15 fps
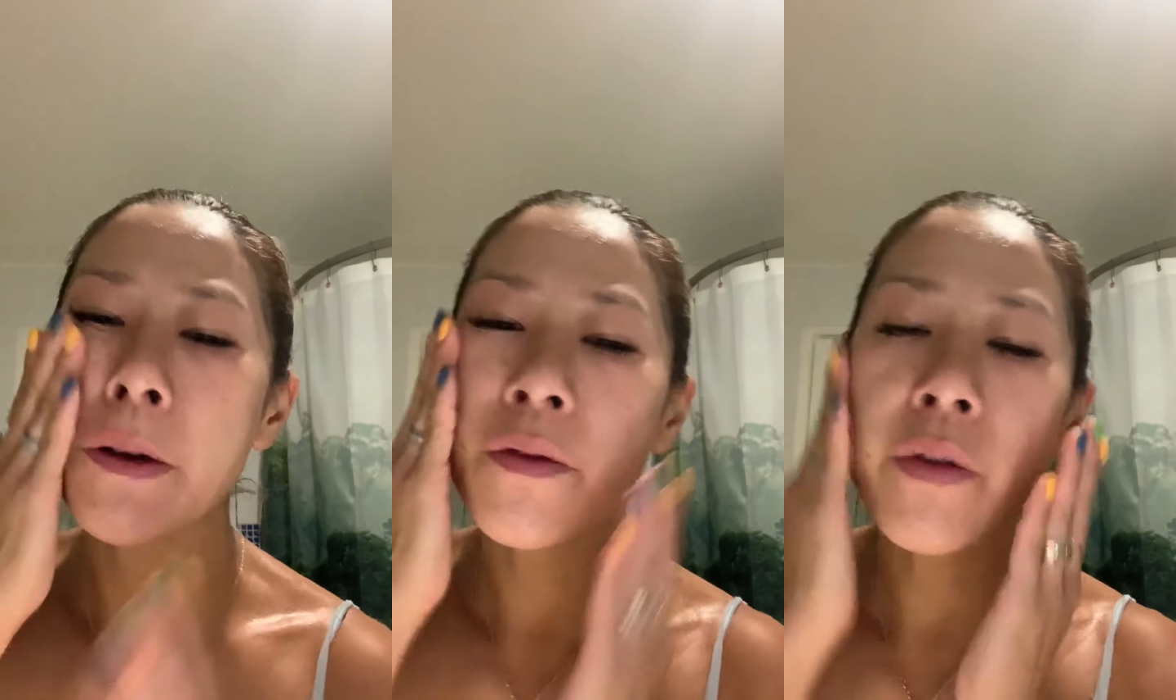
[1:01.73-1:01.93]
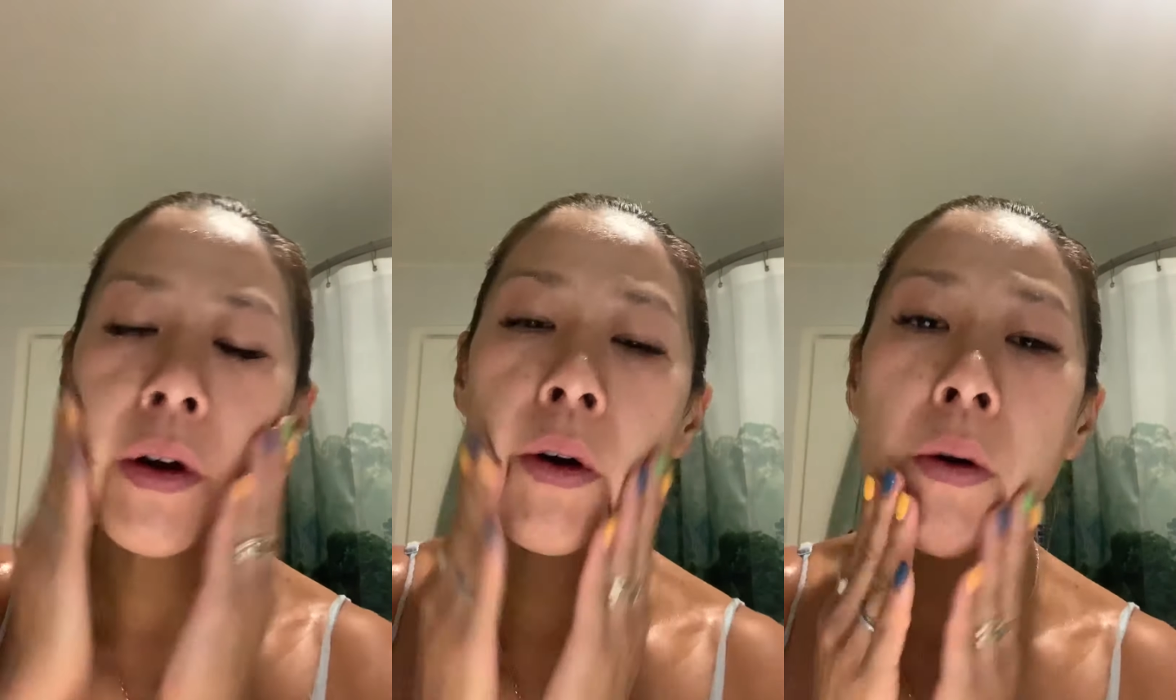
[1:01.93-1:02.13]

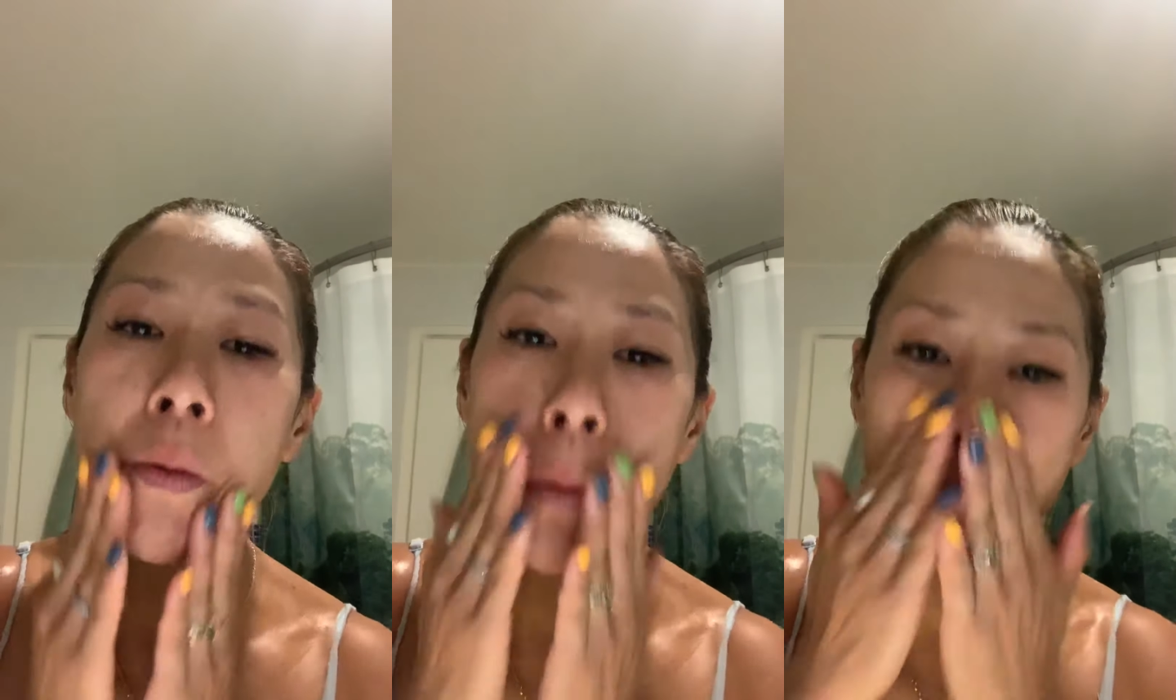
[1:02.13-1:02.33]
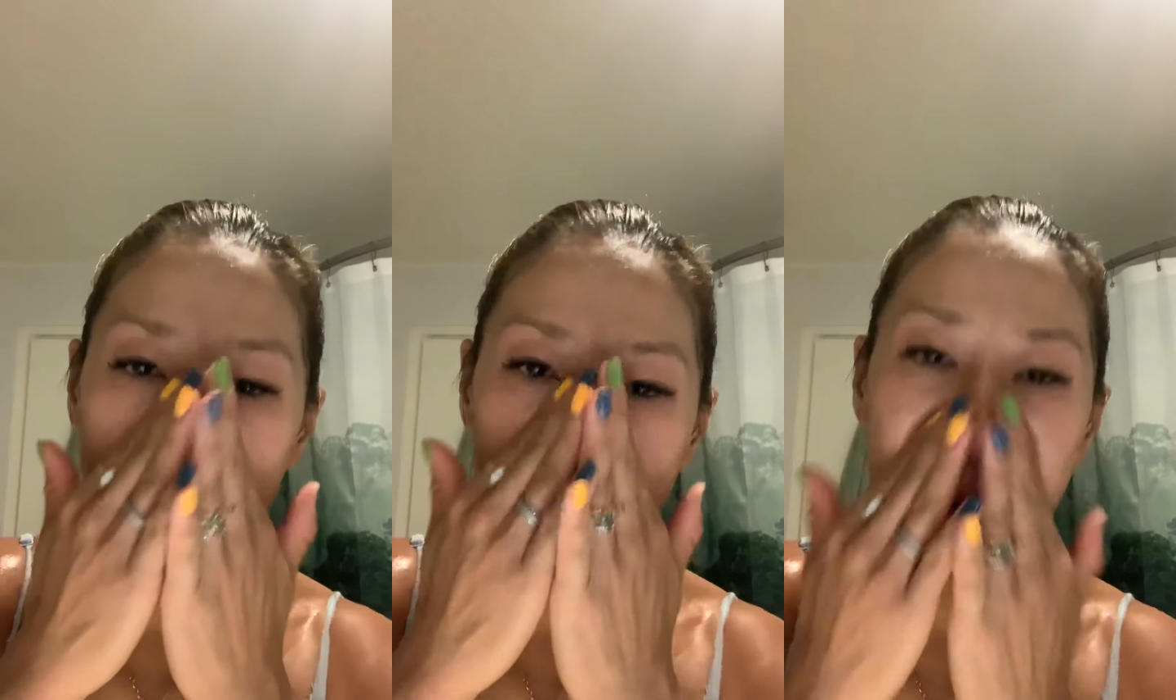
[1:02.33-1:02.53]
very
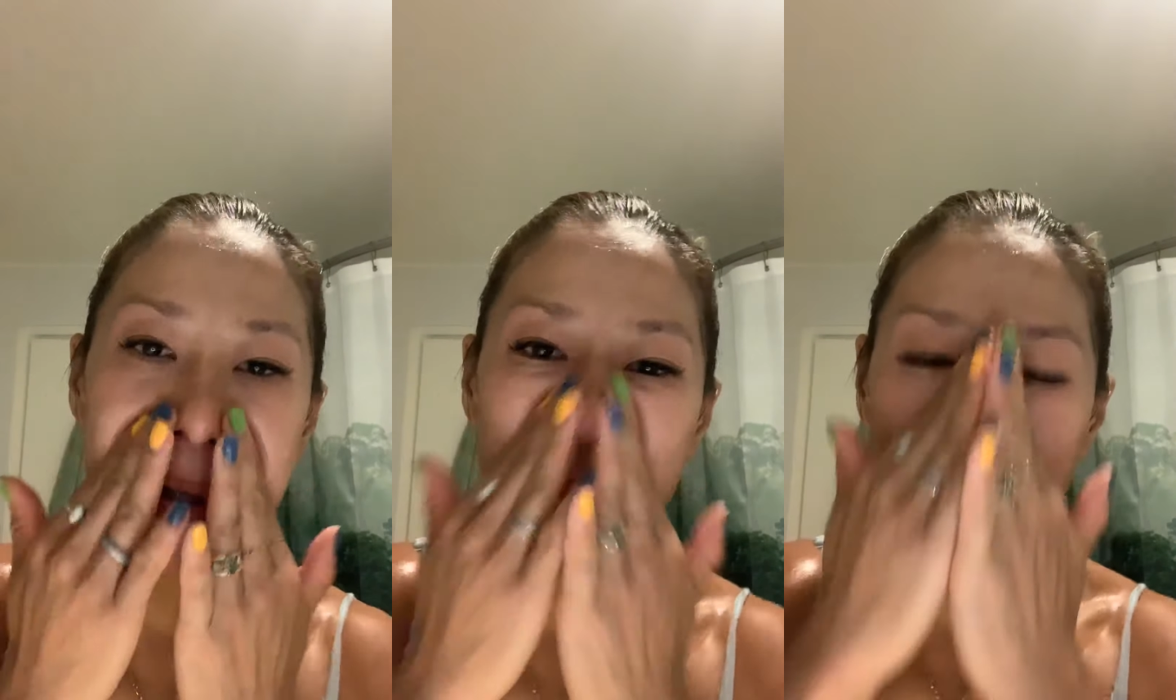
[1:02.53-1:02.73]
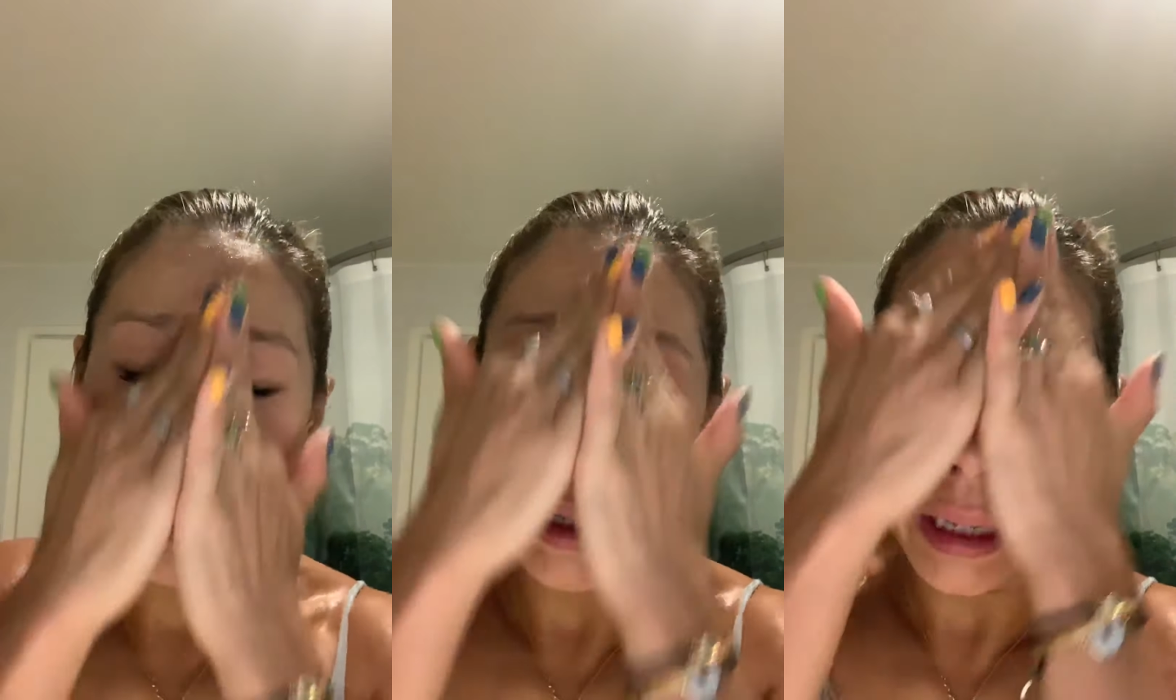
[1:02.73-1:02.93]

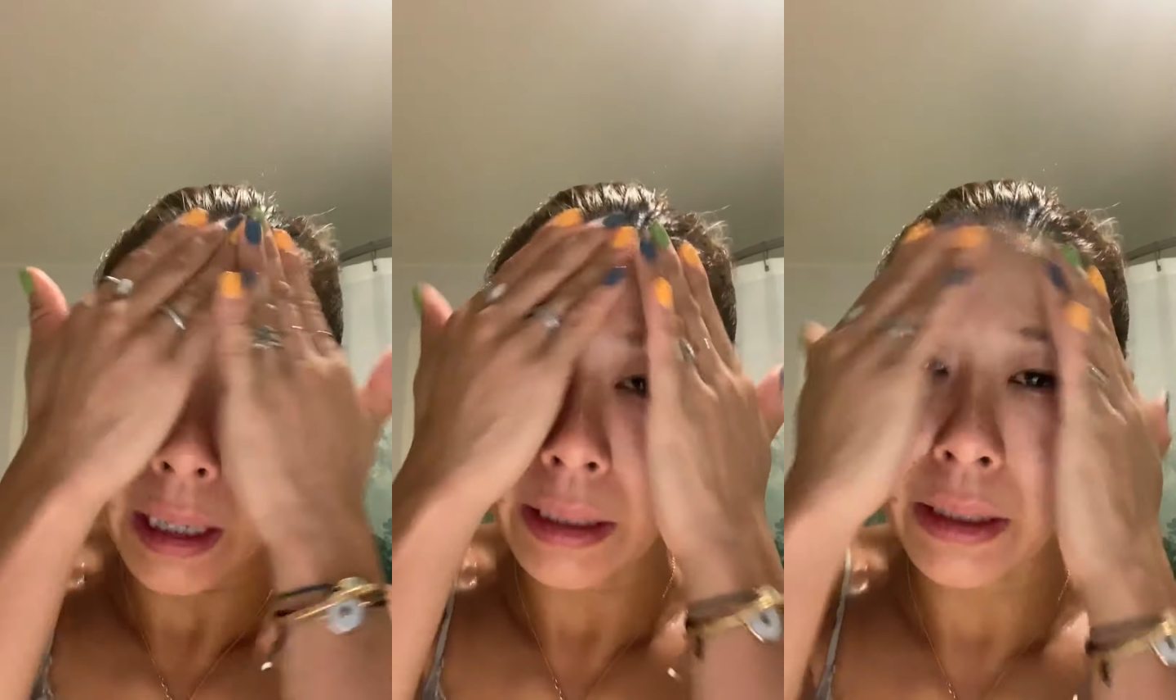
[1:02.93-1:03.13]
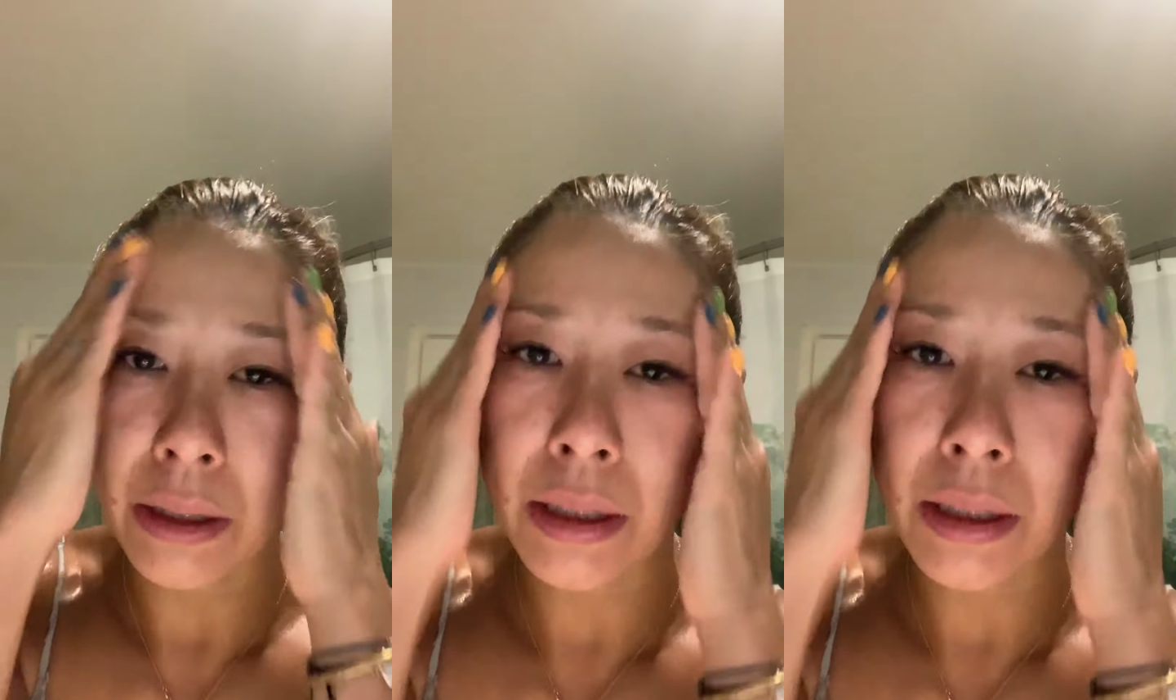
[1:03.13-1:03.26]
watery, like the